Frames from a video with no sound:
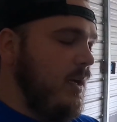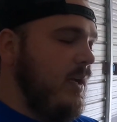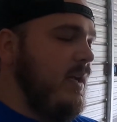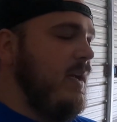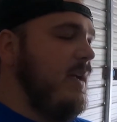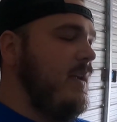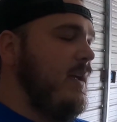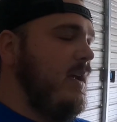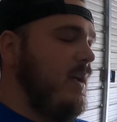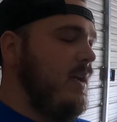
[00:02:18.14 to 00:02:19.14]

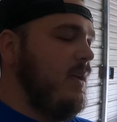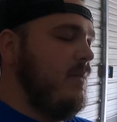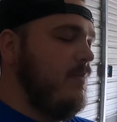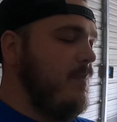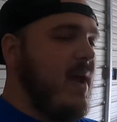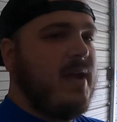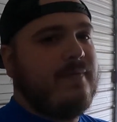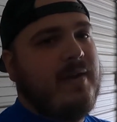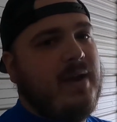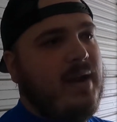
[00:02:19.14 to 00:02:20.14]
had a
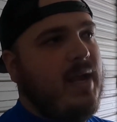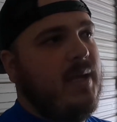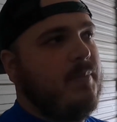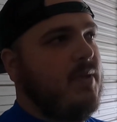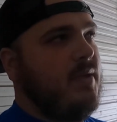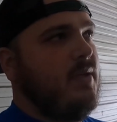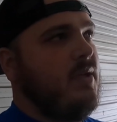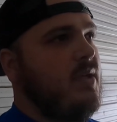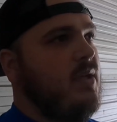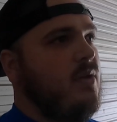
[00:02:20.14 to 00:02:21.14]
backfire
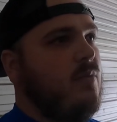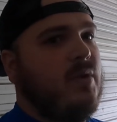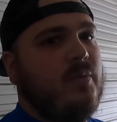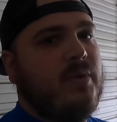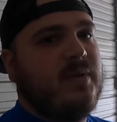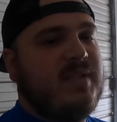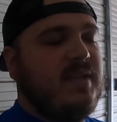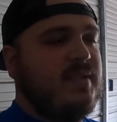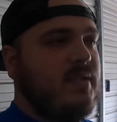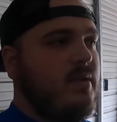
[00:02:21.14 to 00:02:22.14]
happen when we were
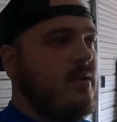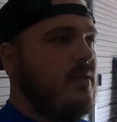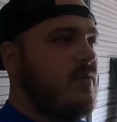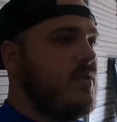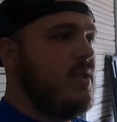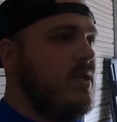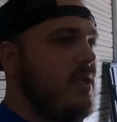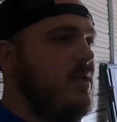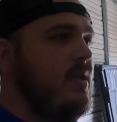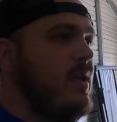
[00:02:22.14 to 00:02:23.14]
testing in the
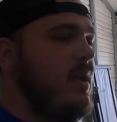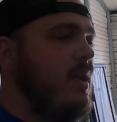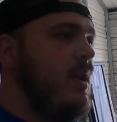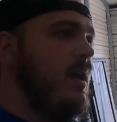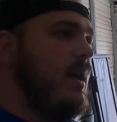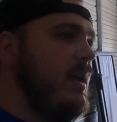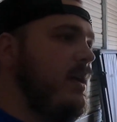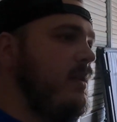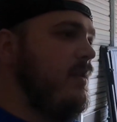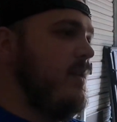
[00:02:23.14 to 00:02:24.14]
street,
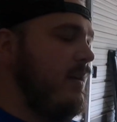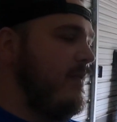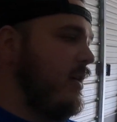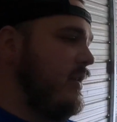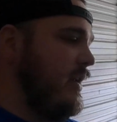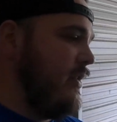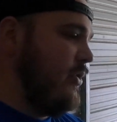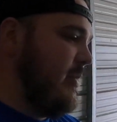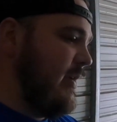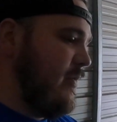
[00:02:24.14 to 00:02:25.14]
and I've heard that a
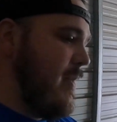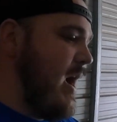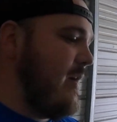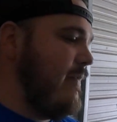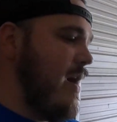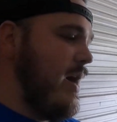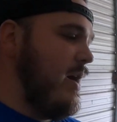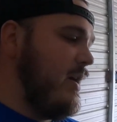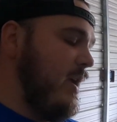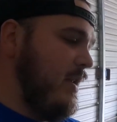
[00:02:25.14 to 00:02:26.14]
little bit of a
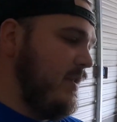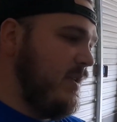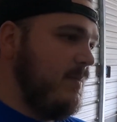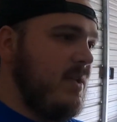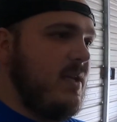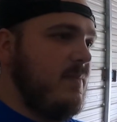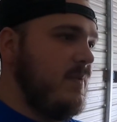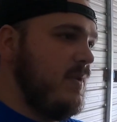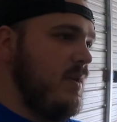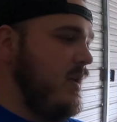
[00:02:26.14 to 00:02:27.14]
backfire can
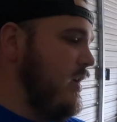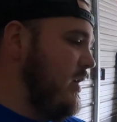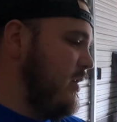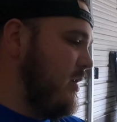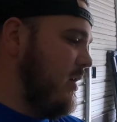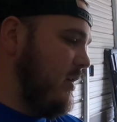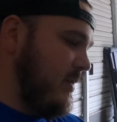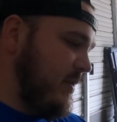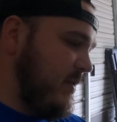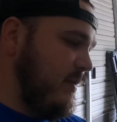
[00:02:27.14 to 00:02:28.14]
sometimes
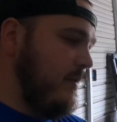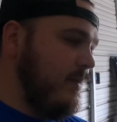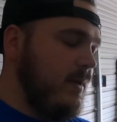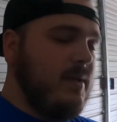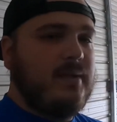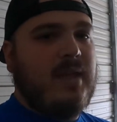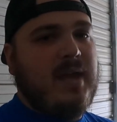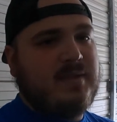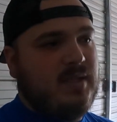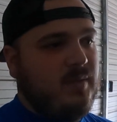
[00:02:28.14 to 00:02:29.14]
cause a
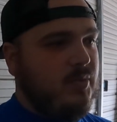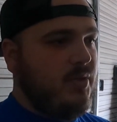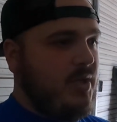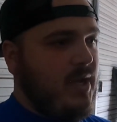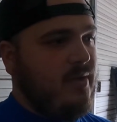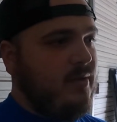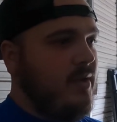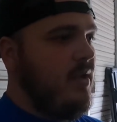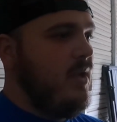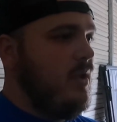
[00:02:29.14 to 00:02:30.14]
gasket to push
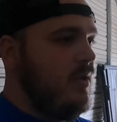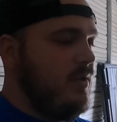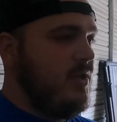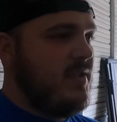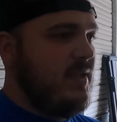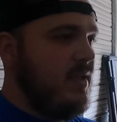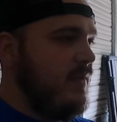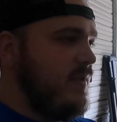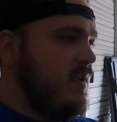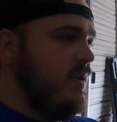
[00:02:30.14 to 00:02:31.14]
out just
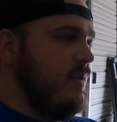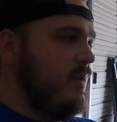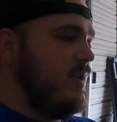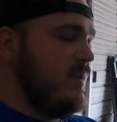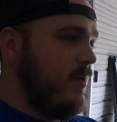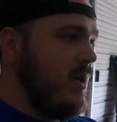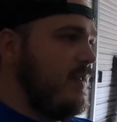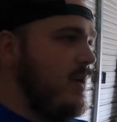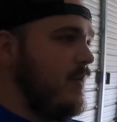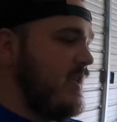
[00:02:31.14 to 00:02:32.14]
enough to. So what I
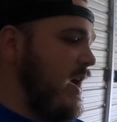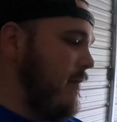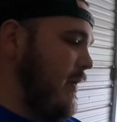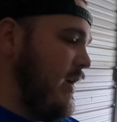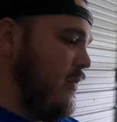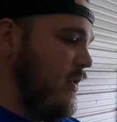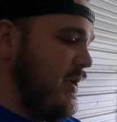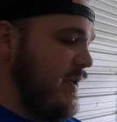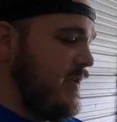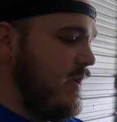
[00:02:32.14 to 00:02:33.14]
think was happening
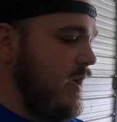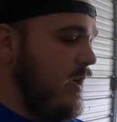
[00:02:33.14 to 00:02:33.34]
was,